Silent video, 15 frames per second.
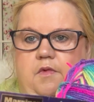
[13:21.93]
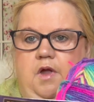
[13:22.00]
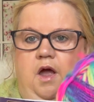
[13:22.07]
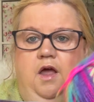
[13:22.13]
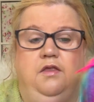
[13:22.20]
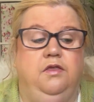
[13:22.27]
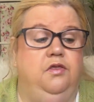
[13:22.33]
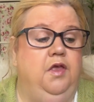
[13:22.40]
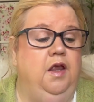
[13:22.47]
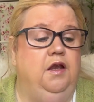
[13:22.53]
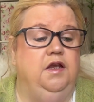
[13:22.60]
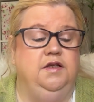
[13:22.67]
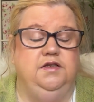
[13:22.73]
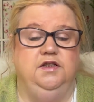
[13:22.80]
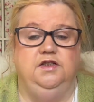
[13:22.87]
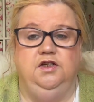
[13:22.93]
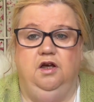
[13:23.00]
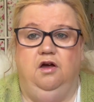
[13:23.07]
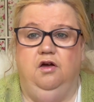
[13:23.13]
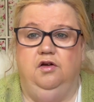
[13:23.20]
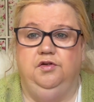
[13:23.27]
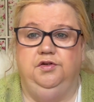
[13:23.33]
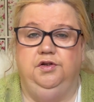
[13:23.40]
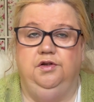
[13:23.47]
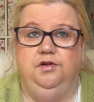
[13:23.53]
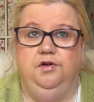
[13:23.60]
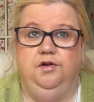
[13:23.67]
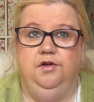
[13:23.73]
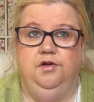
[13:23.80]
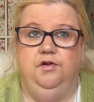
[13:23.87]
think this is yarn
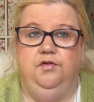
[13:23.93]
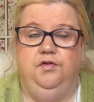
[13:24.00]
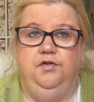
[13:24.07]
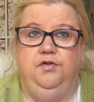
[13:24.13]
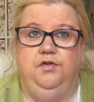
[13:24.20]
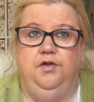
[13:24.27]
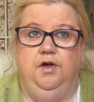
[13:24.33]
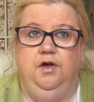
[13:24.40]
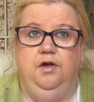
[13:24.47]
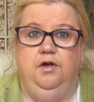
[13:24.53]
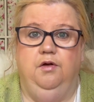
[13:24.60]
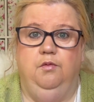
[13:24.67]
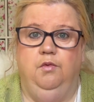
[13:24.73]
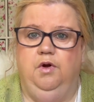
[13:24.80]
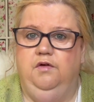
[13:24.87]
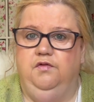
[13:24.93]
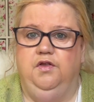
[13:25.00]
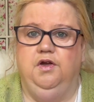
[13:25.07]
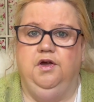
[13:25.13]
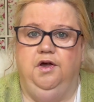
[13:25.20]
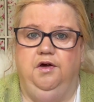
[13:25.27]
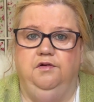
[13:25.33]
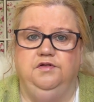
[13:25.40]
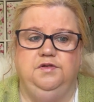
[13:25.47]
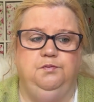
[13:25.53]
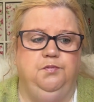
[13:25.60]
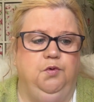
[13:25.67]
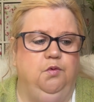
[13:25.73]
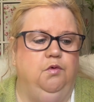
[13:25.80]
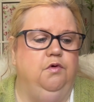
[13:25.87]
that one of the girls
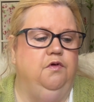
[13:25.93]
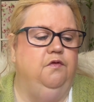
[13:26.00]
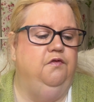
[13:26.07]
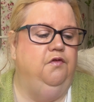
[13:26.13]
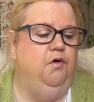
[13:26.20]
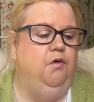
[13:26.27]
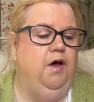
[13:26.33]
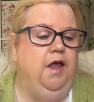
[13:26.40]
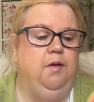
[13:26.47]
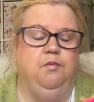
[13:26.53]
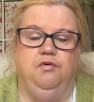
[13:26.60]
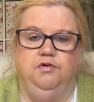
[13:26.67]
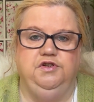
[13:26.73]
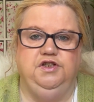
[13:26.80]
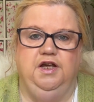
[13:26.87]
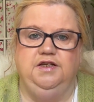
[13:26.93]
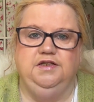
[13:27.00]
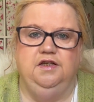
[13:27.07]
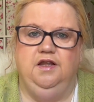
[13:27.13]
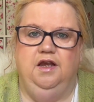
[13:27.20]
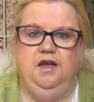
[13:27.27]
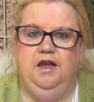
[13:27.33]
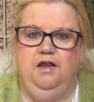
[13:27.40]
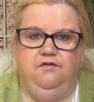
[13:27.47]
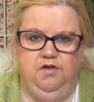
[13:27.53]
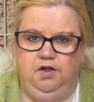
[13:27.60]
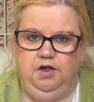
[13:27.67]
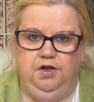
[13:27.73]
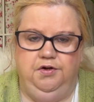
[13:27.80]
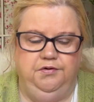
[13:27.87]
bought for a project and then never
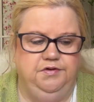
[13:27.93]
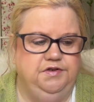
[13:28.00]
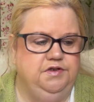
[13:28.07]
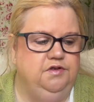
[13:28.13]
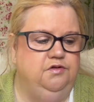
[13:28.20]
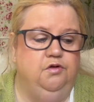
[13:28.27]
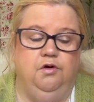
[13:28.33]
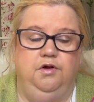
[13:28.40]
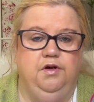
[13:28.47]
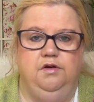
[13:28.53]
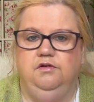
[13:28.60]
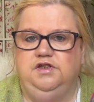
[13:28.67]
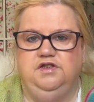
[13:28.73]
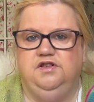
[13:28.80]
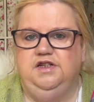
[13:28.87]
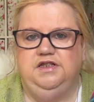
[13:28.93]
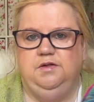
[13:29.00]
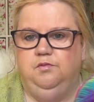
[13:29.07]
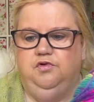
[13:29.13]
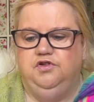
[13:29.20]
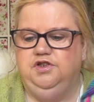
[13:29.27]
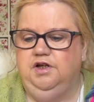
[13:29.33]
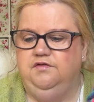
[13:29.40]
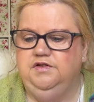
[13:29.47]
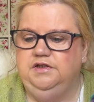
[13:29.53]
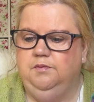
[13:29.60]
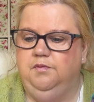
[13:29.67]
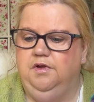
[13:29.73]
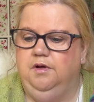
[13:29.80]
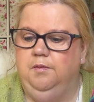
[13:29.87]
used. Not a knitting project, for
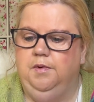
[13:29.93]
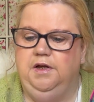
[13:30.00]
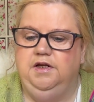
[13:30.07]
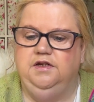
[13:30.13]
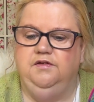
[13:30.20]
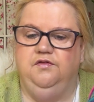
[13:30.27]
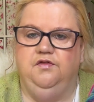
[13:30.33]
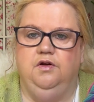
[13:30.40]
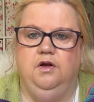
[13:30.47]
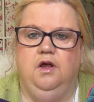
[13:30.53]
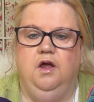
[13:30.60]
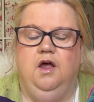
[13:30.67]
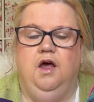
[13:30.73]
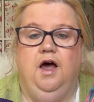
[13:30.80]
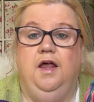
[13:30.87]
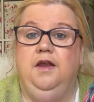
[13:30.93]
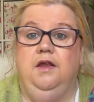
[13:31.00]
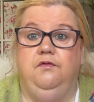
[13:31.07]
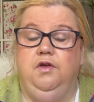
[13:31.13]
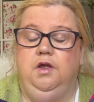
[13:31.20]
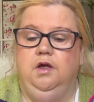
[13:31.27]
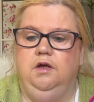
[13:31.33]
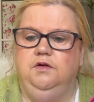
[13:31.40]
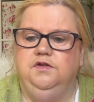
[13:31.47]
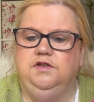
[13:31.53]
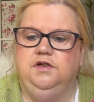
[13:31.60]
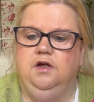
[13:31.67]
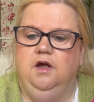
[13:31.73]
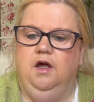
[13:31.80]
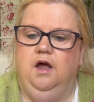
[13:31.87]
something completely different, and never
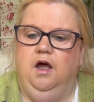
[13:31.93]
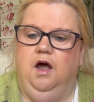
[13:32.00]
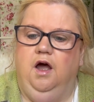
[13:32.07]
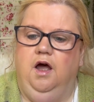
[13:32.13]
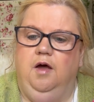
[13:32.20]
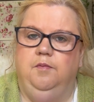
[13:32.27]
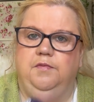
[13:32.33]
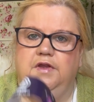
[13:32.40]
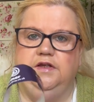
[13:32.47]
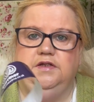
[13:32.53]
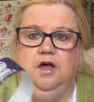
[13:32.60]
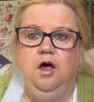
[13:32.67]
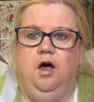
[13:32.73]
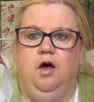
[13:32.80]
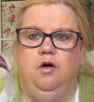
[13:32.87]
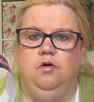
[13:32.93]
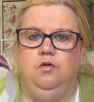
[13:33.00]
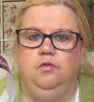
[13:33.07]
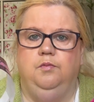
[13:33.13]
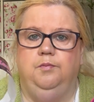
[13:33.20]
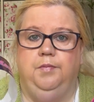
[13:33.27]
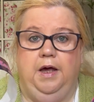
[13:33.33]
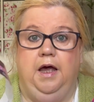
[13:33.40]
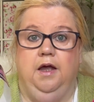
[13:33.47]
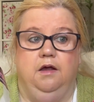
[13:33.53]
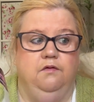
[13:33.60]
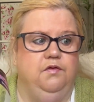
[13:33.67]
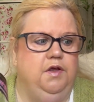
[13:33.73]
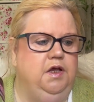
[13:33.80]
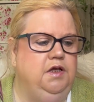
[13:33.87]
used. There's a whole bag
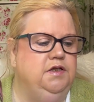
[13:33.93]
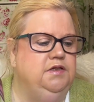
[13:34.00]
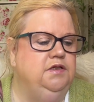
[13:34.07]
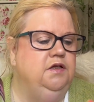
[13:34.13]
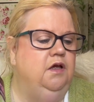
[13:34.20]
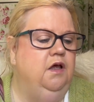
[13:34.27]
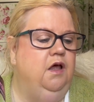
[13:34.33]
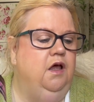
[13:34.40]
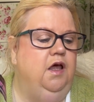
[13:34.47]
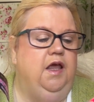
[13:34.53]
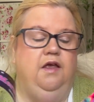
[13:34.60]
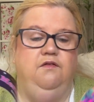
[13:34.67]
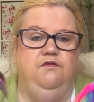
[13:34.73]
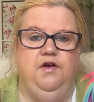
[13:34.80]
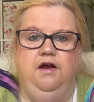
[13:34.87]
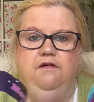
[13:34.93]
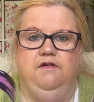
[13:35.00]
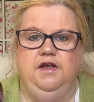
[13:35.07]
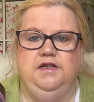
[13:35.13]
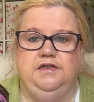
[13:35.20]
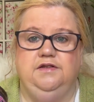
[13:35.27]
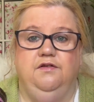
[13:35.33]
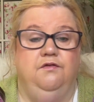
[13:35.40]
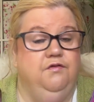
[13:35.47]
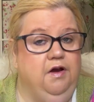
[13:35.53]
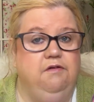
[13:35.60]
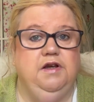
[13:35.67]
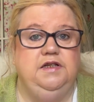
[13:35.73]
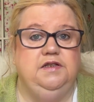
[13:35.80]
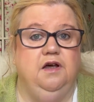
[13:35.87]
of this in various
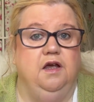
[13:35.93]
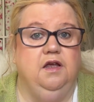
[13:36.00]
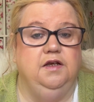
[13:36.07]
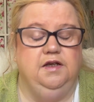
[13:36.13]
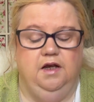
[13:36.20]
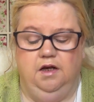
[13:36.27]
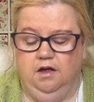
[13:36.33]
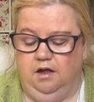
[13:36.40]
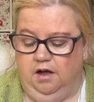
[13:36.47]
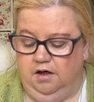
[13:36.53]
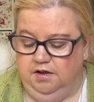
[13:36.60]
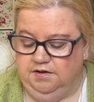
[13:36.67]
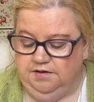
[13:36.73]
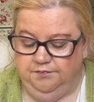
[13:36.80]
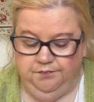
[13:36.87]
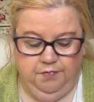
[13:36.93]
very psychedelic colours.